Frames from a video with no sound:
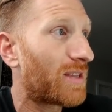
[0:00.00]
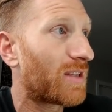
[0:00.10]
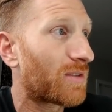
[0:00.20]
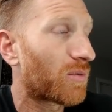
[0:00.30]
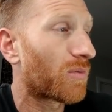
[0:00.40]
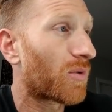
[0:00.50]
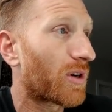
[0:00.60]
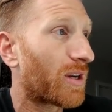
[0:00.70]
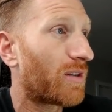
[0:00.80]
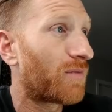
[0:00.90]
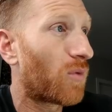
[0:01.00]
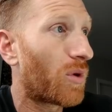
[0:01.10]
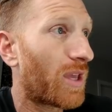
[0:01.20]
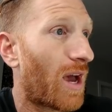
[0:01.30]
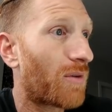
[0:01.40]
Since we're working
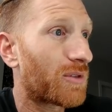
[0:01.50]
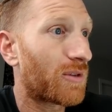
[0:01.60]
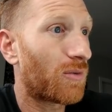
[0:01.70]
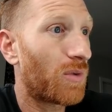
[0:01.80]
40 hours in a